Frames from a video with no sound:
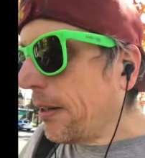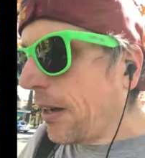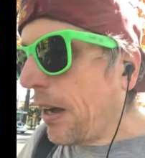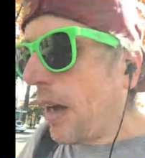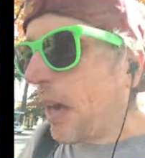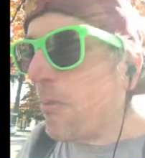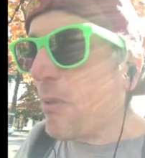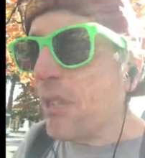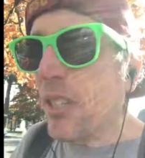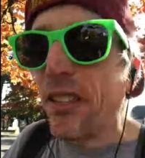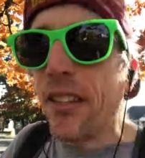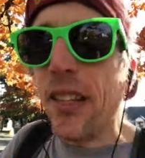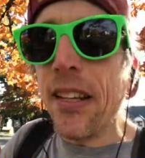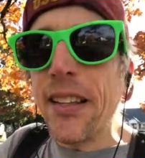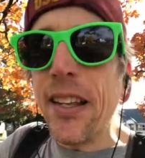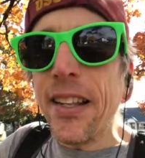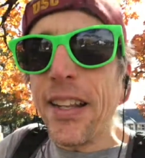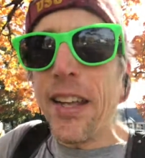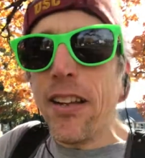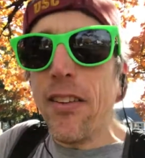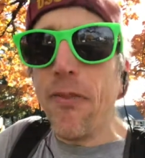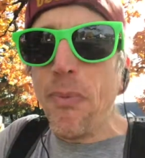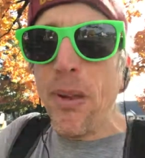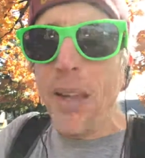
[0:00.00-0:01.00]
I'm just saying that
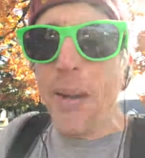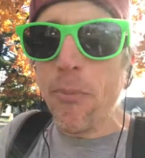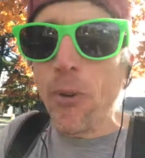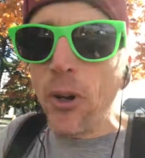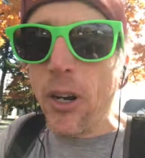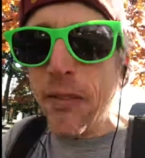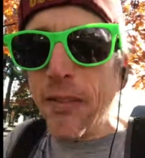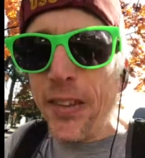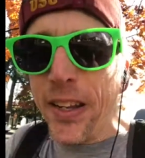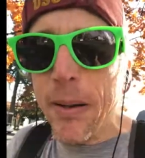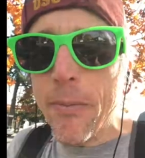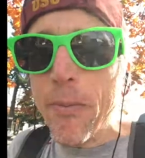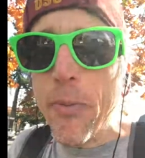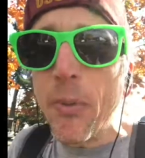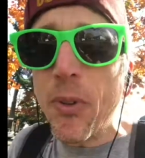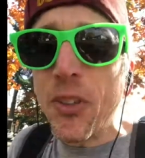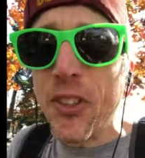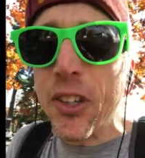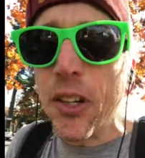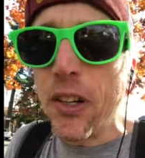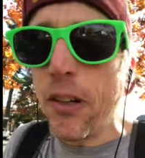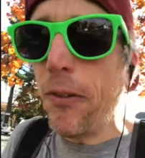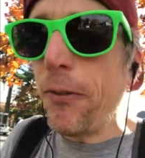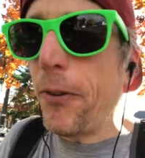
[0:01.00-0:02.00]
they've made more of a name for
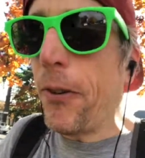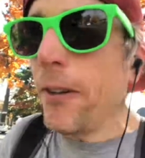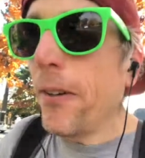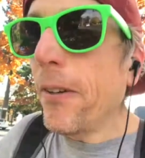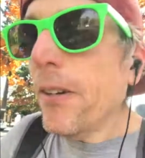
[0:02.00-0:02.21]
himself.